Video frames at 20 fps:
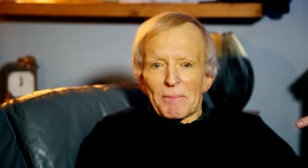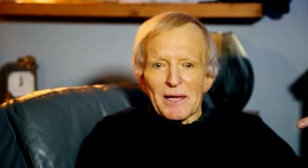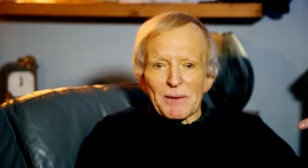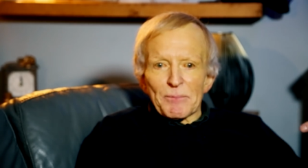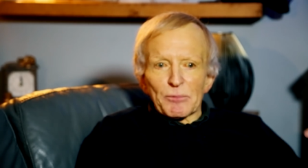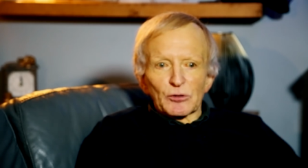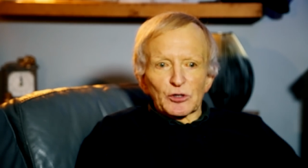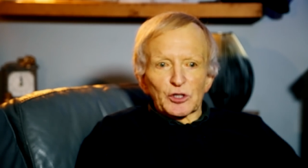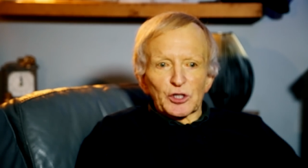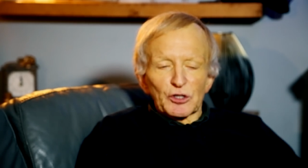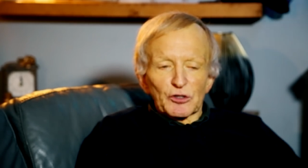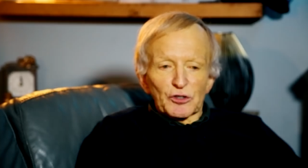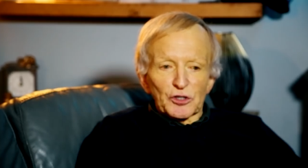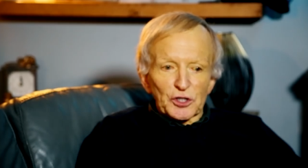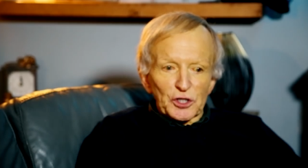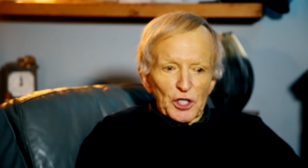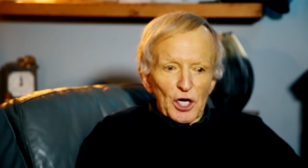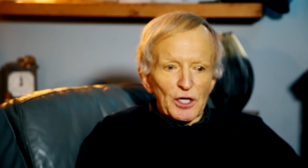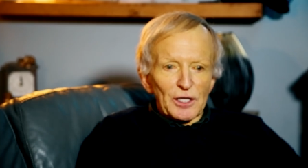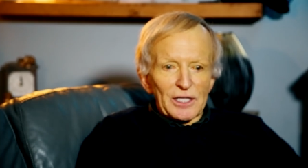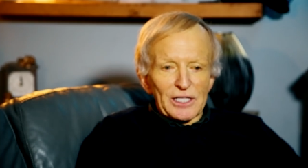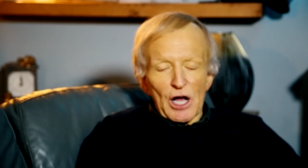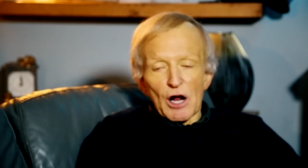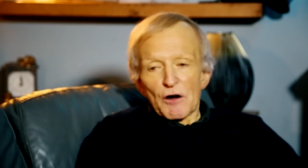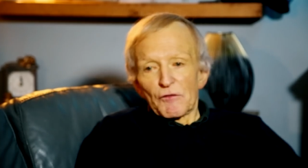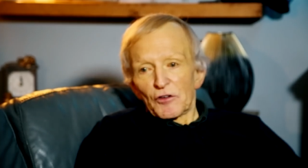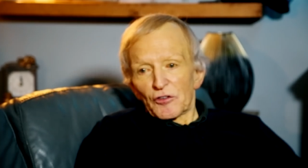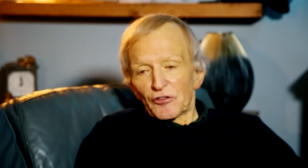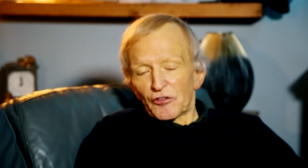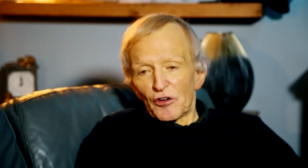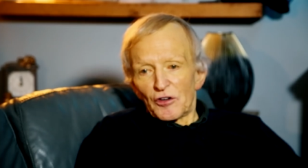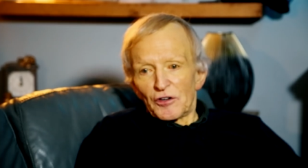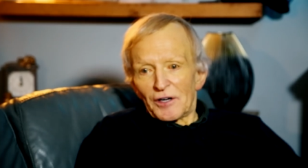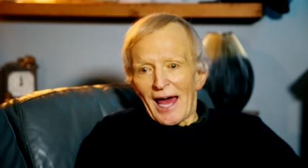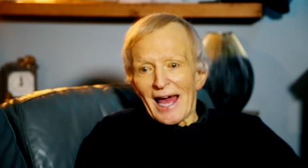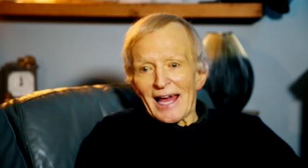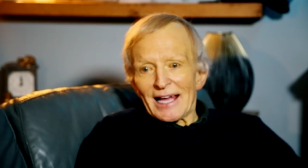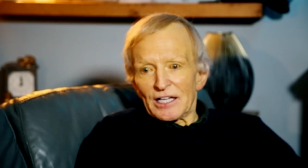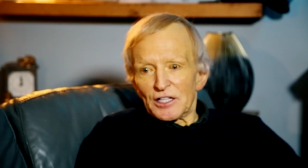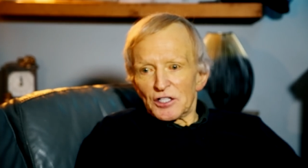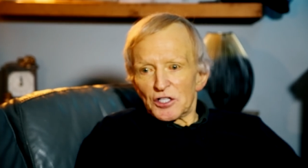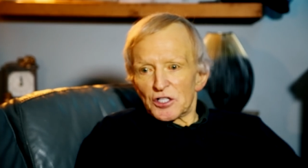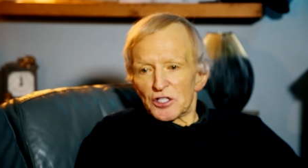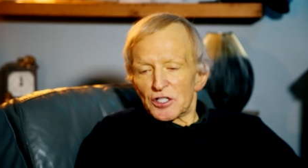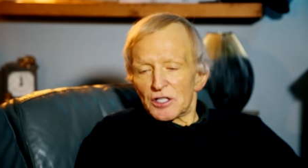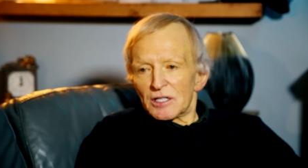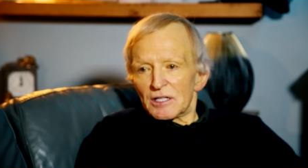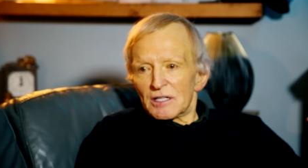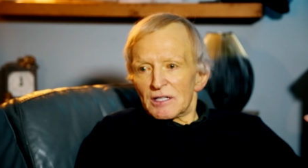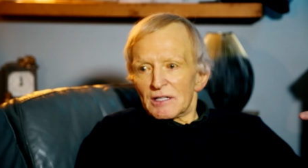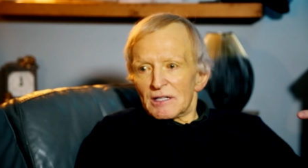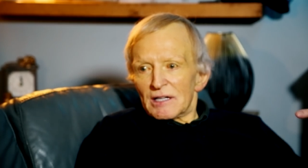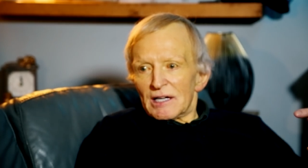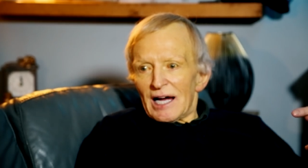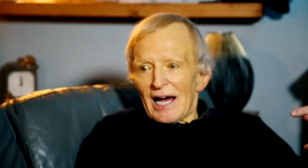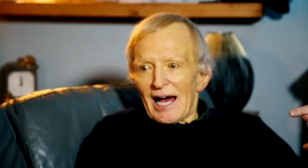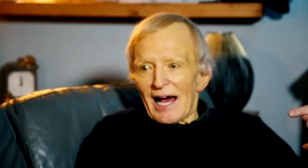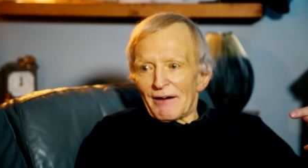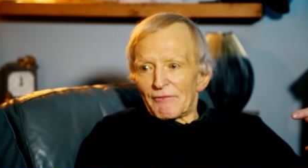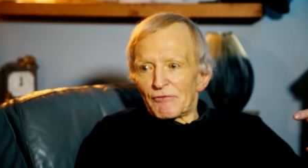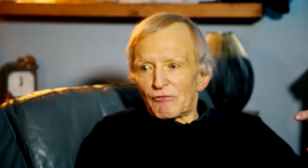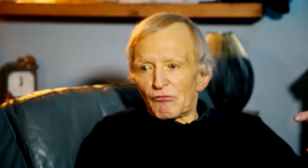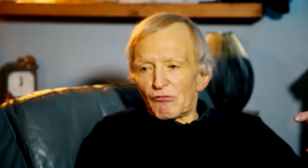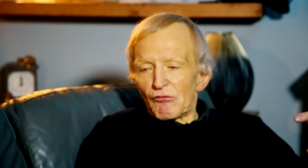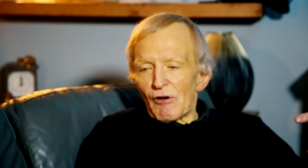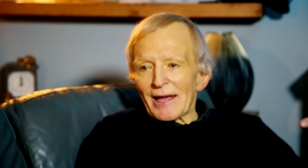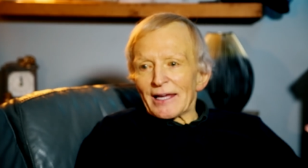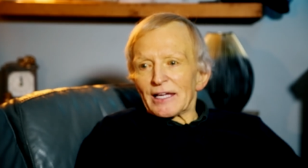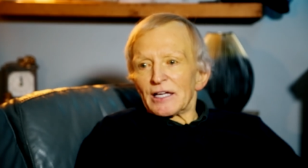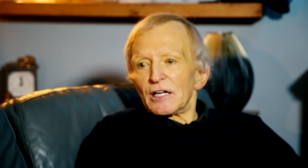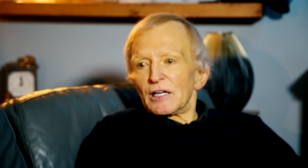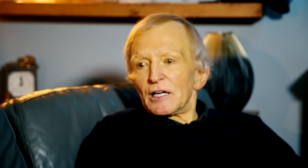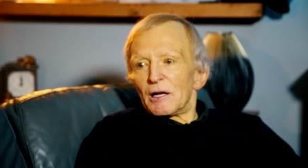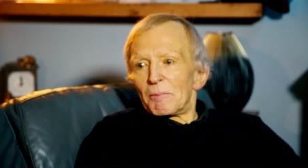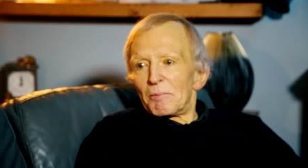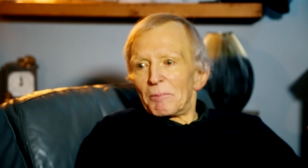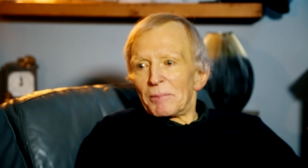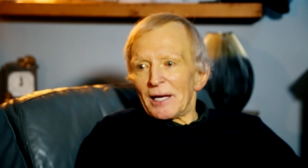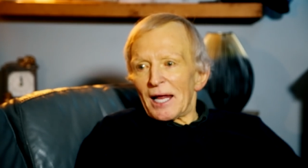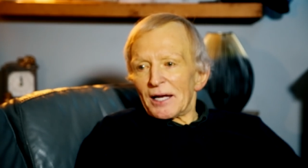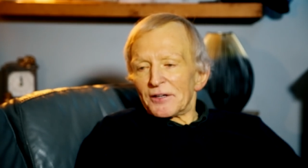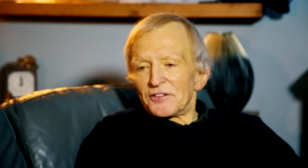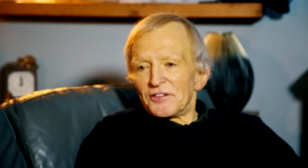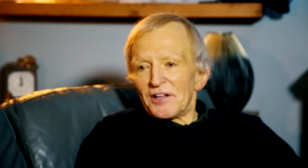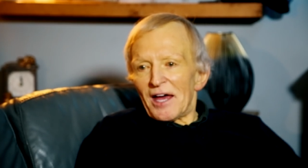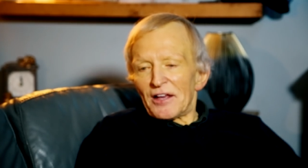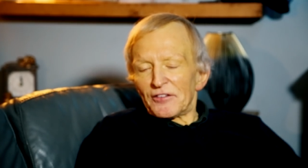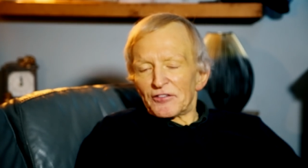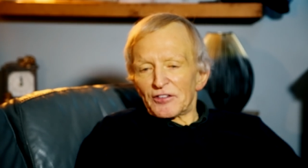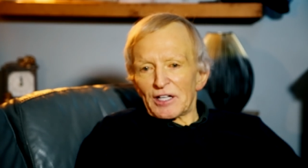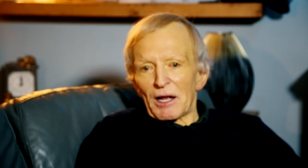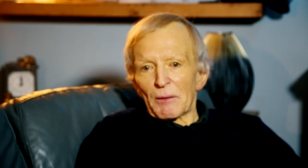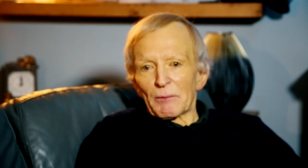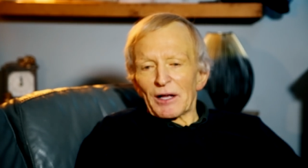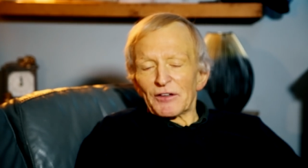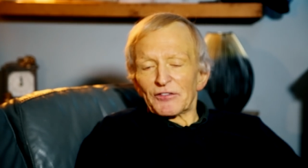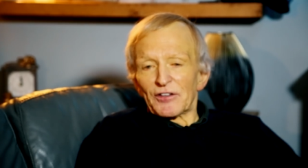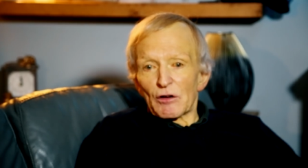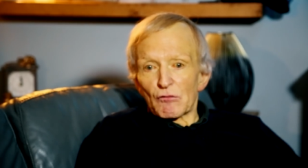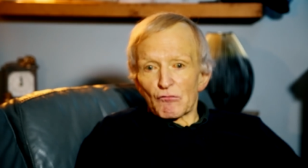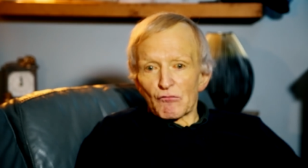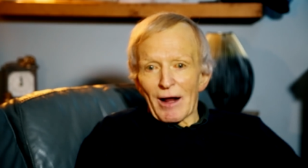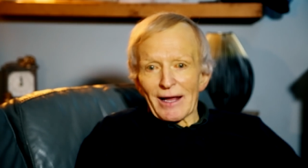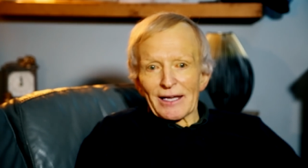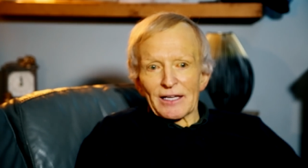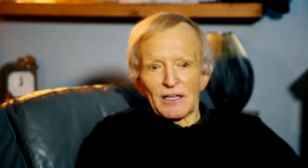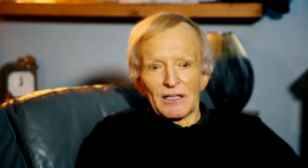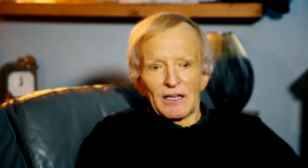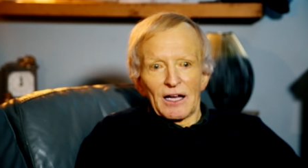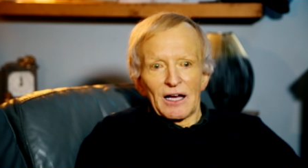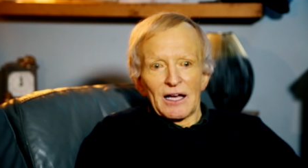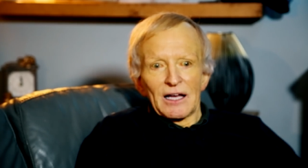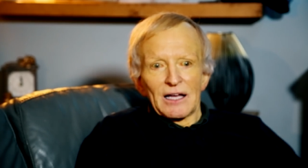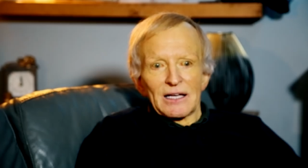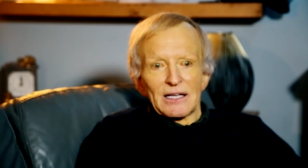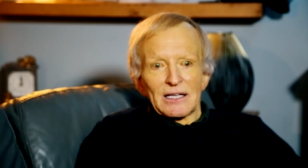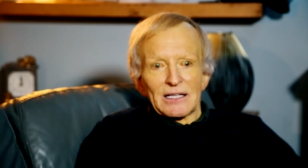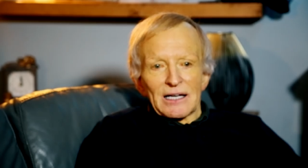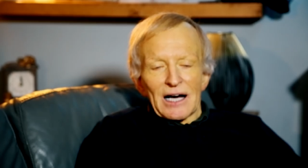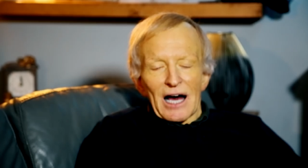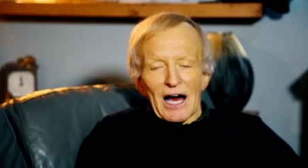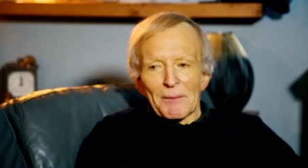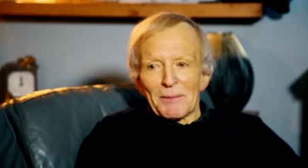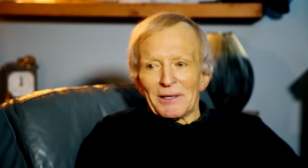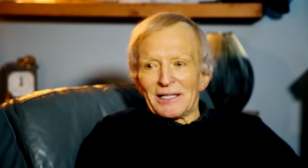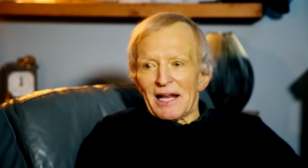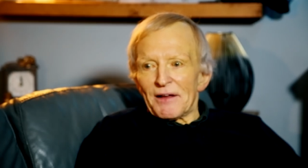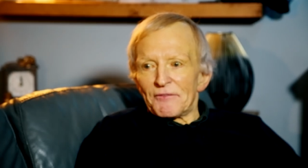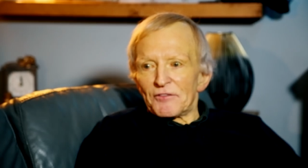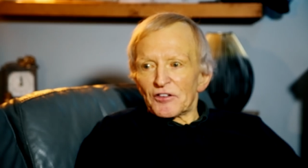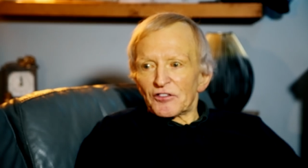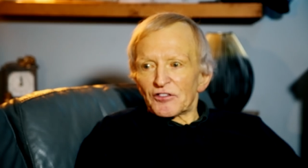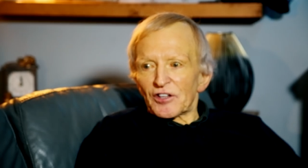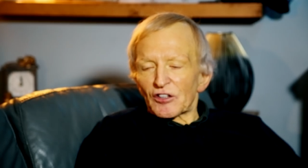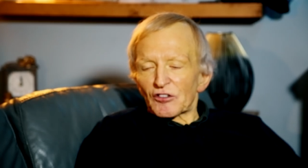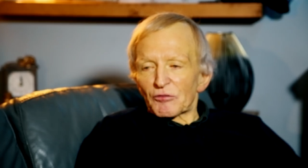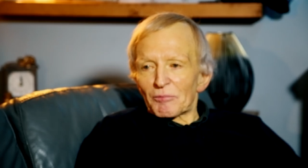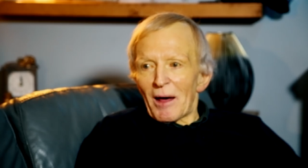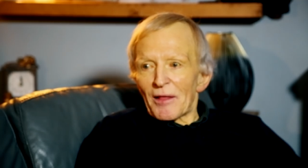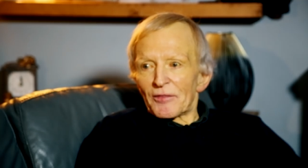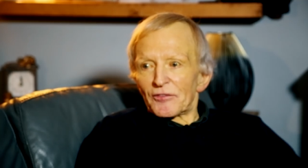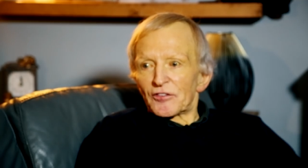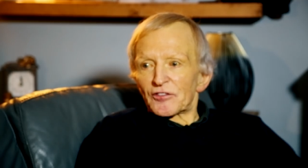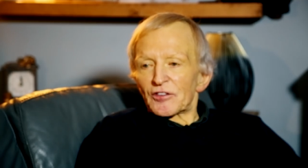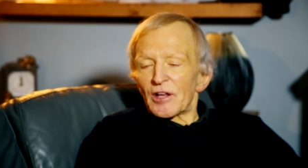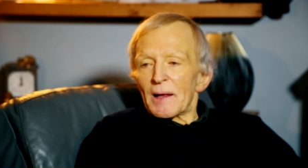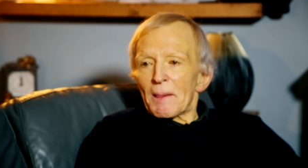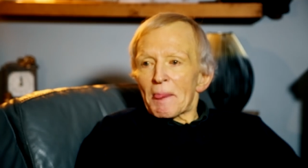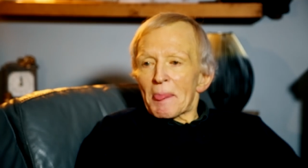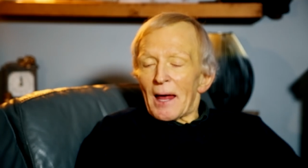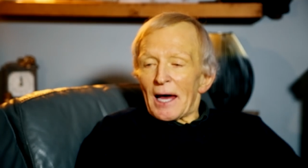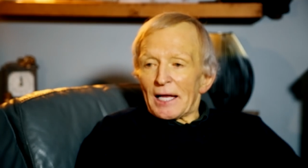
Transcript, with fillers: people should certainly, over a certain age, have regular blood tests. And when I say regular, I mean every 6 months.